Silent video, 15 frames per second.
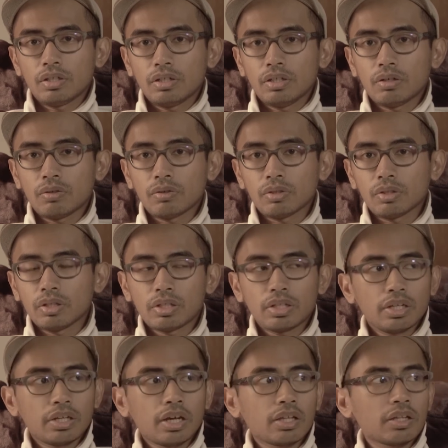
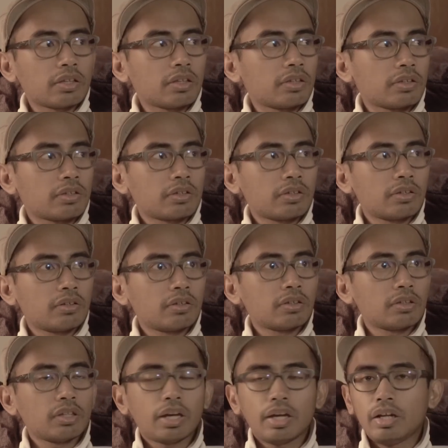looking at the
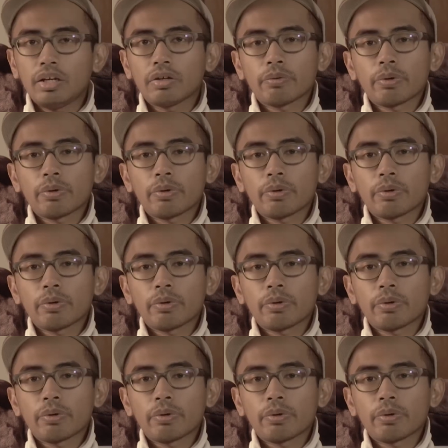lighting